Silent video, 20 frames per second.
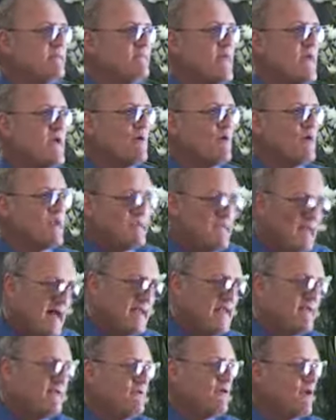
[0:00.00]
There were
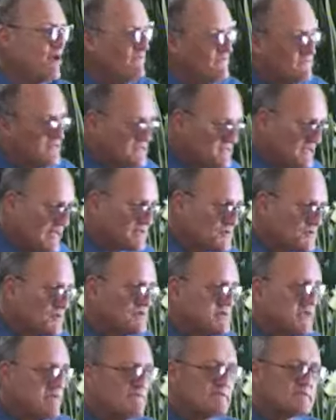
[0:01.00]
none of the six or
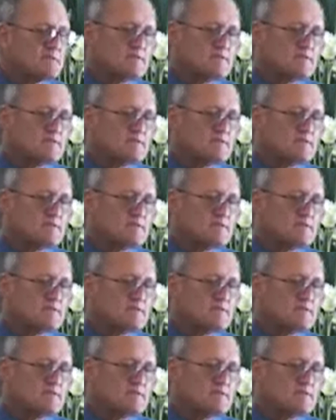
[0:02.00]
seven